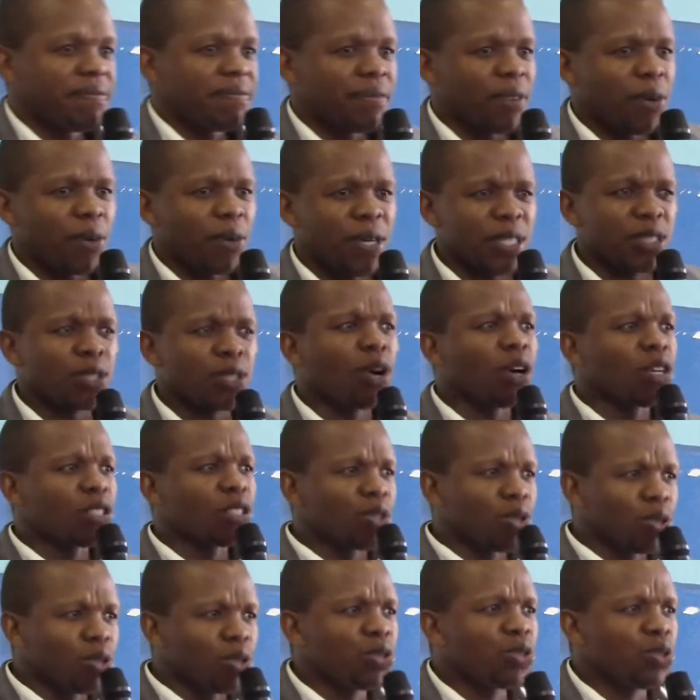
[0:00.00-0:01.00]
Was
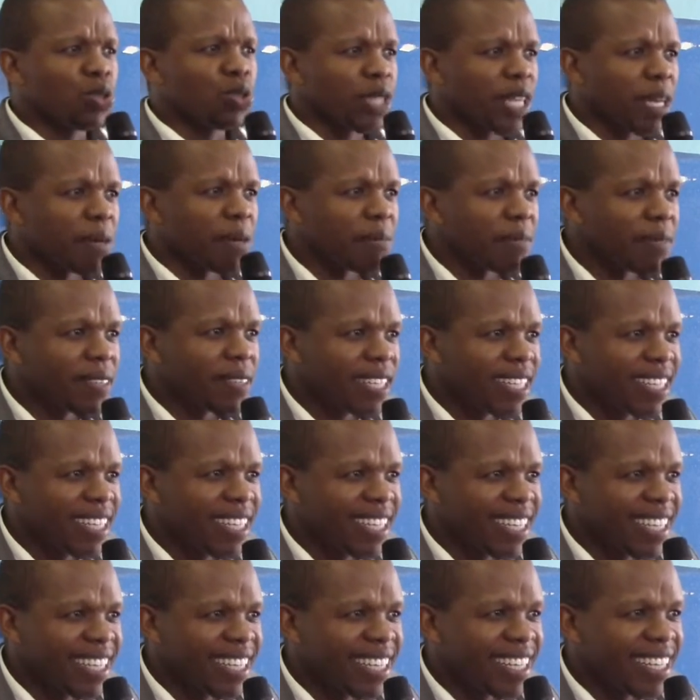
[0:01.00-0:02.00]
God good to them?
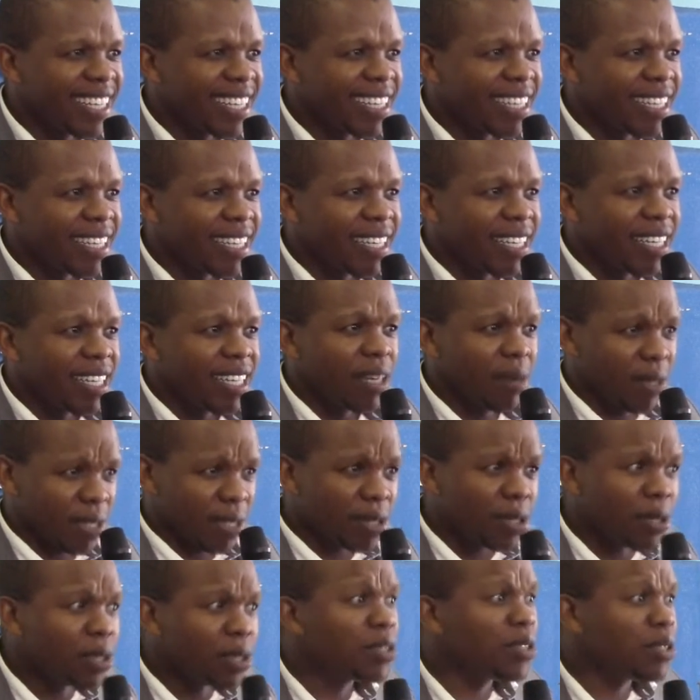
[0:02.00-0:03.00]
He was
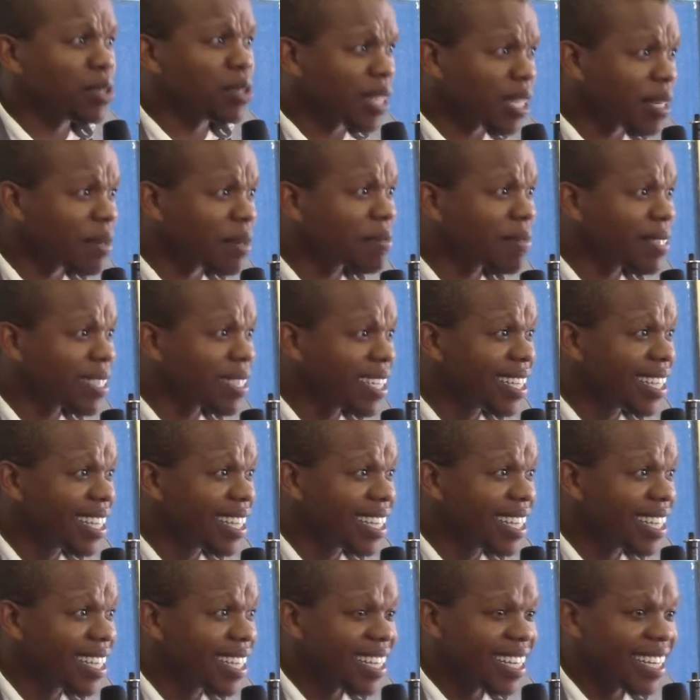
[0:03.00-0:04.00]
good to them.
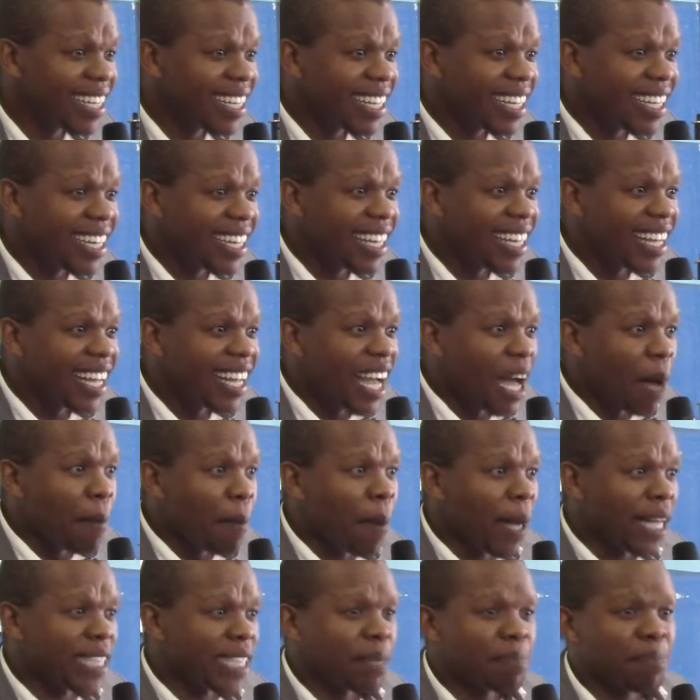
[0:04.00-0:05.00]

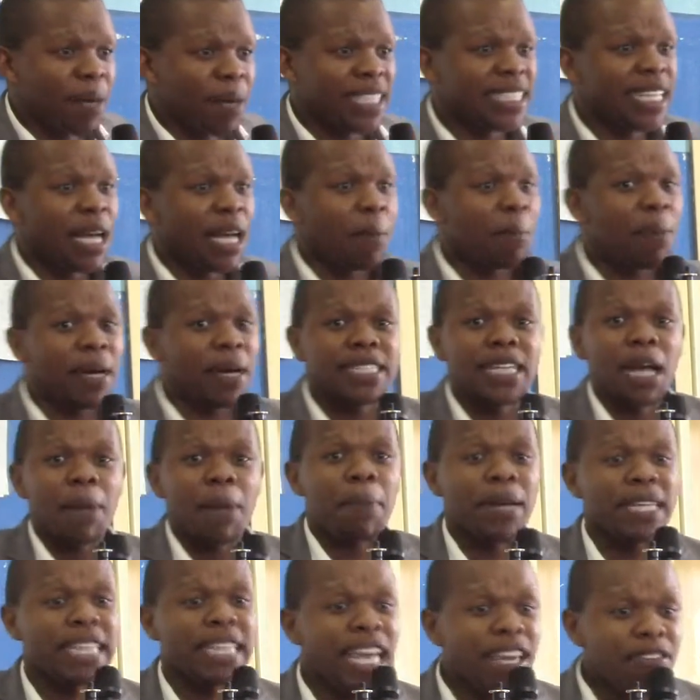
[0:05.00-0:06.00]
But, but, but,
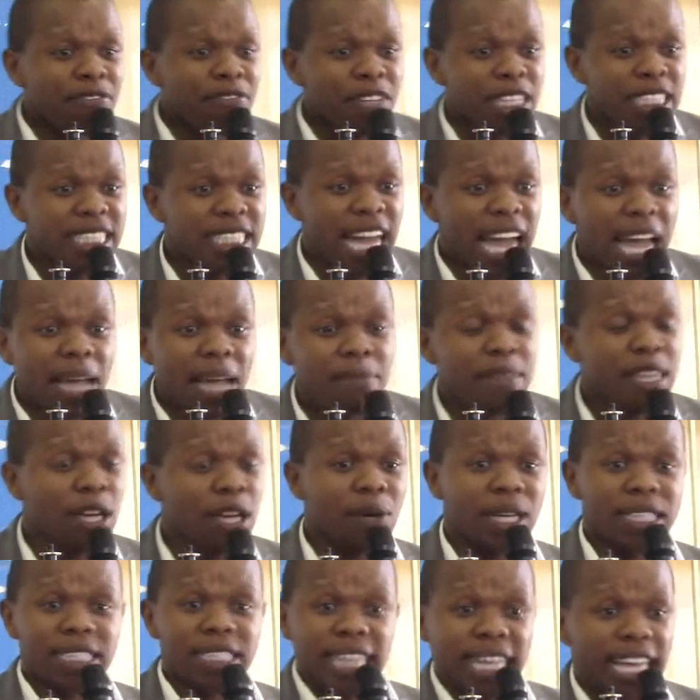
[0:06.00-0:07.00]
but every time there
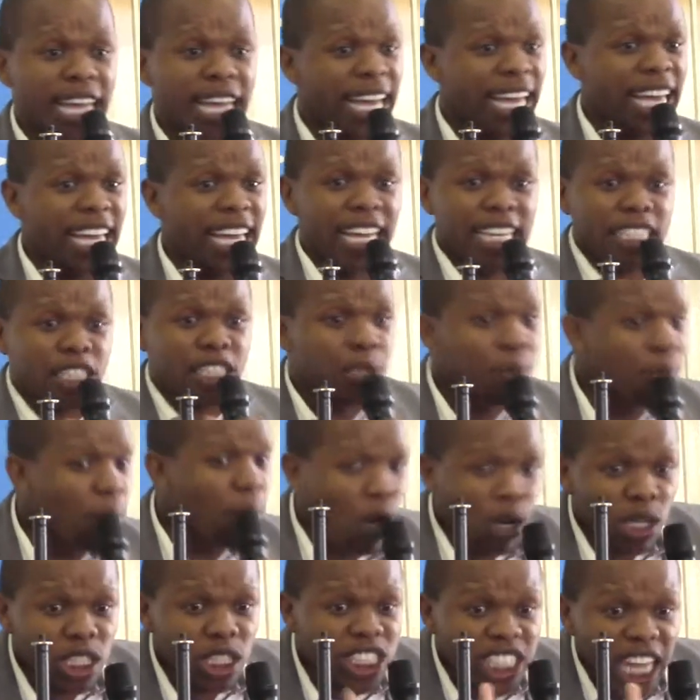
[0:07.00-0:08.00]
was a, a, a
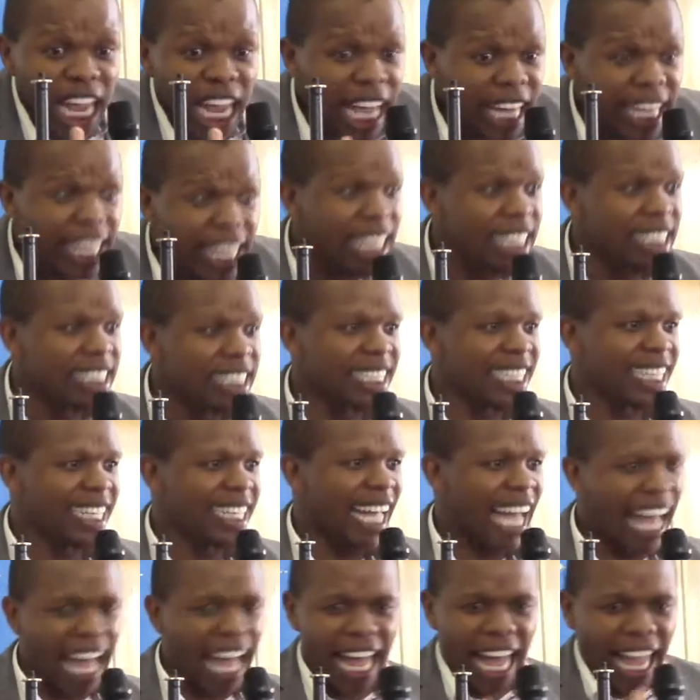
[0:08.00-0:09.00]
small challenge
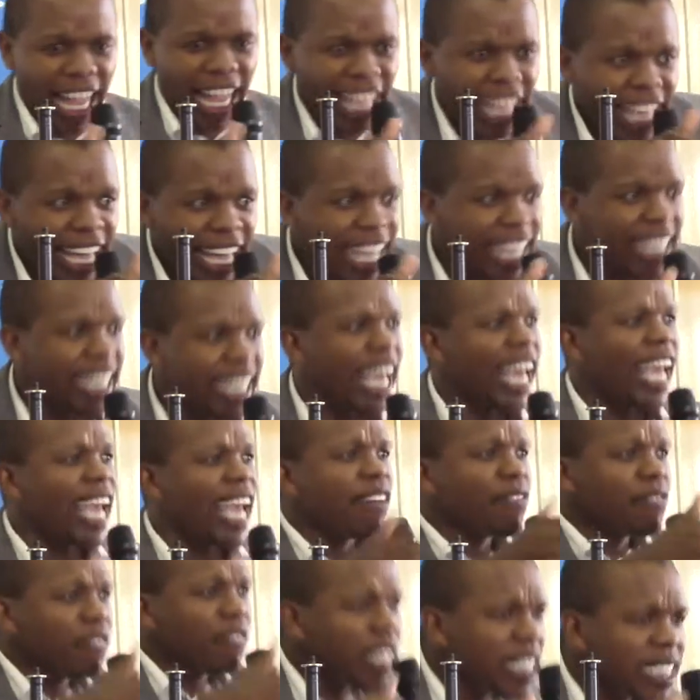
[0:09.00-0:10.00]
in, ahead,
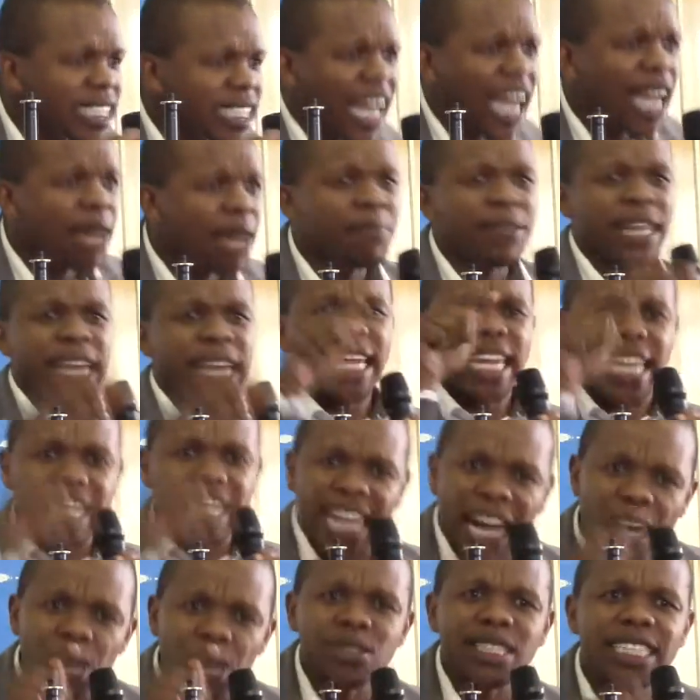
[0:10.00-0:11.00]
every time they
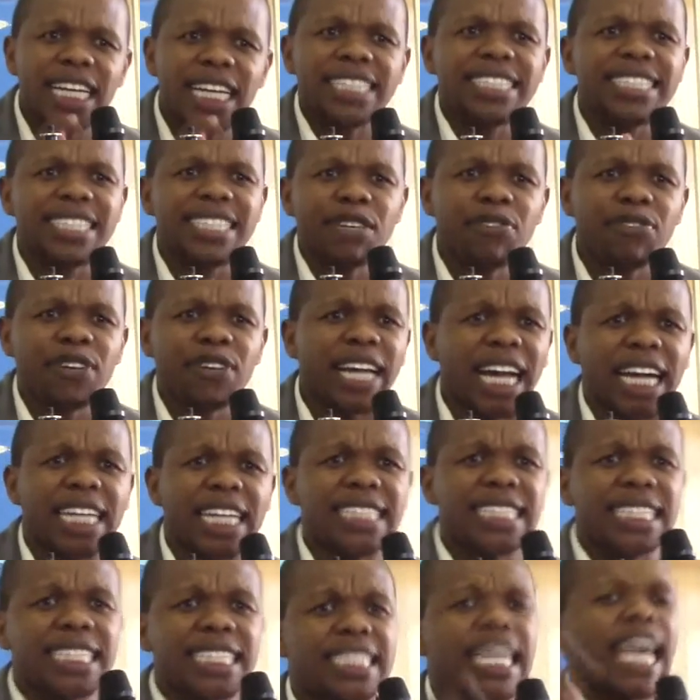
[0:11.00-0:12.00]
encountered
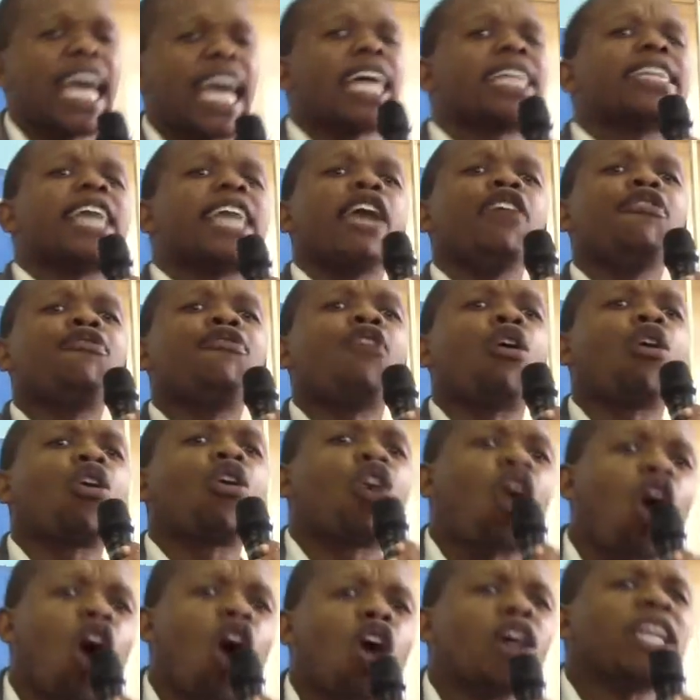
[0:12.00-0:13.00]
difficulties, they
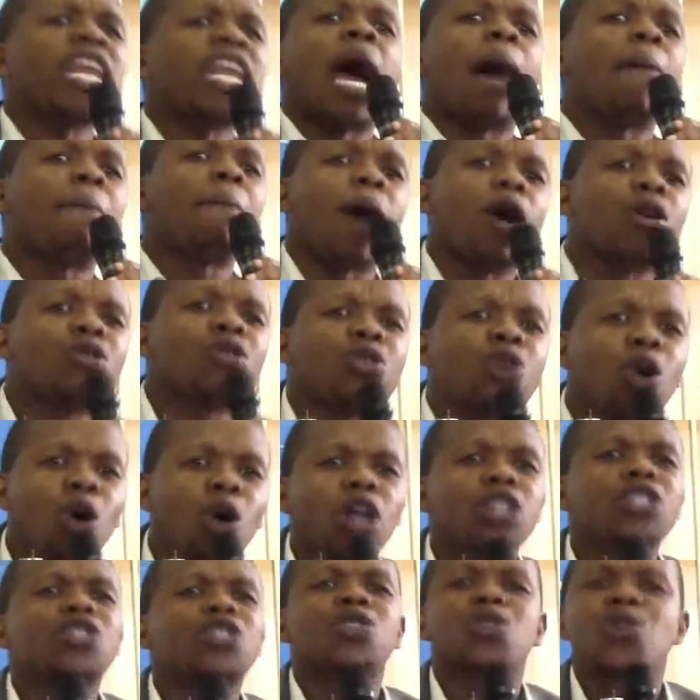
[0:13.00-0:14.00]
forgot about
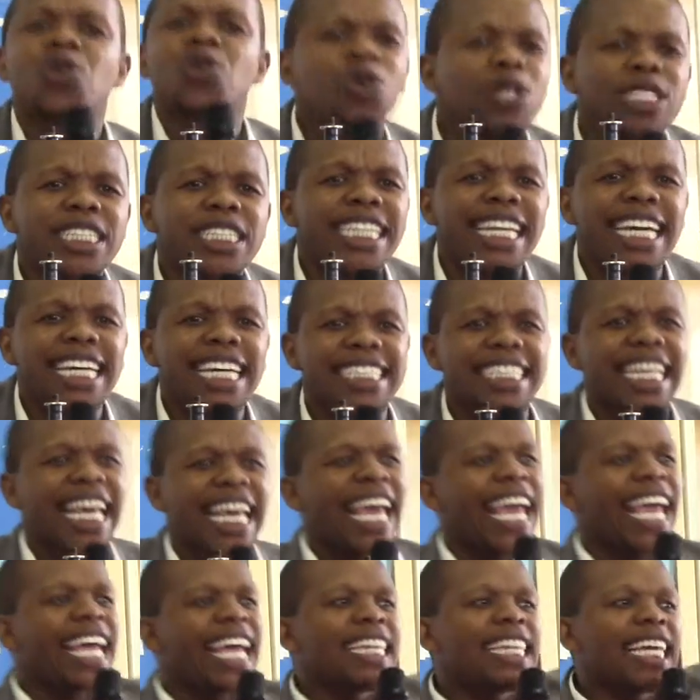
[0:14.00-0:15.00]
God's goodness
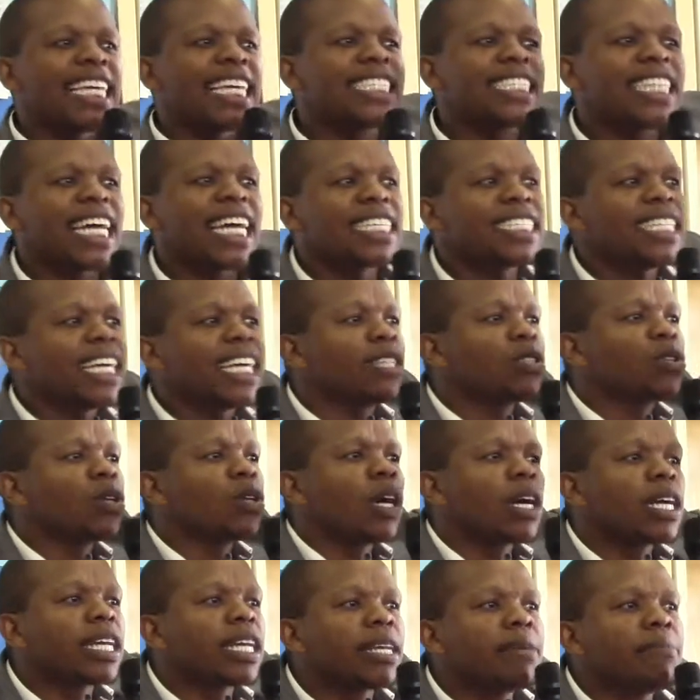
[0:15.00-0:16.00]
and they
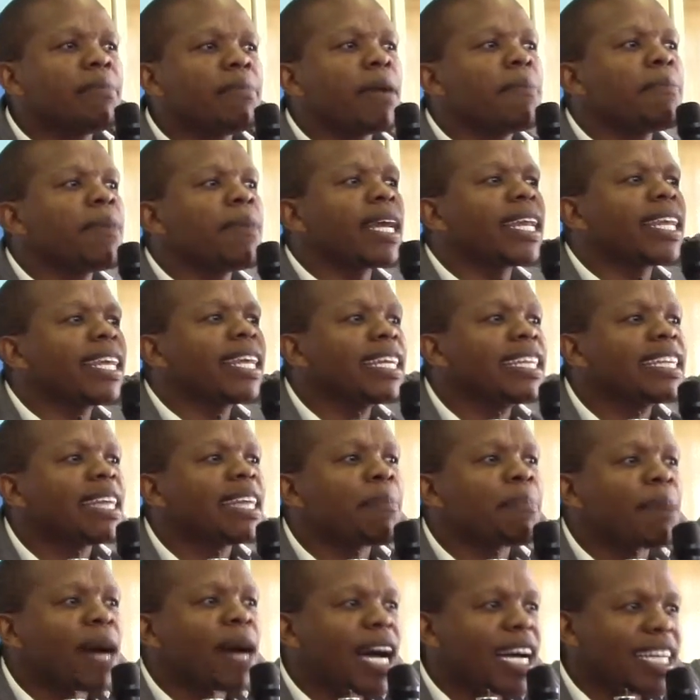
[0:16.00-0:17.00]
started remembering
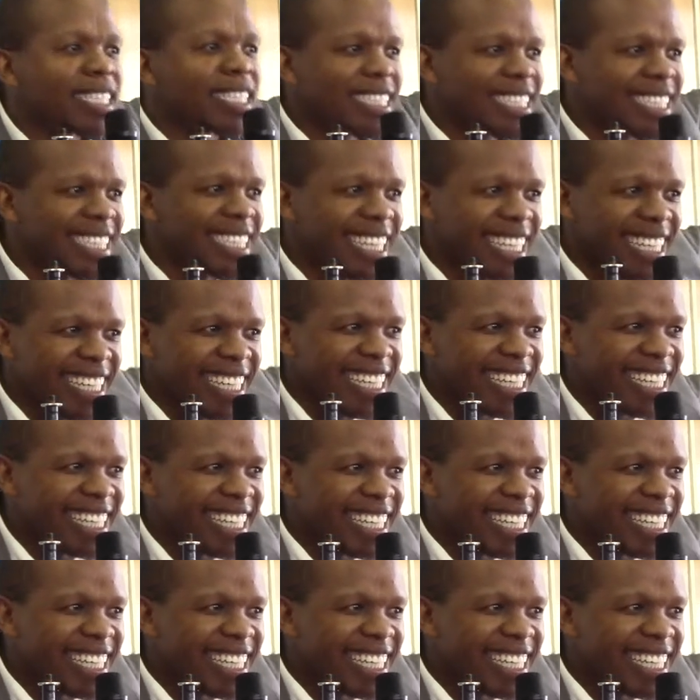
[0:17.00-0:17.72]
the past. Né?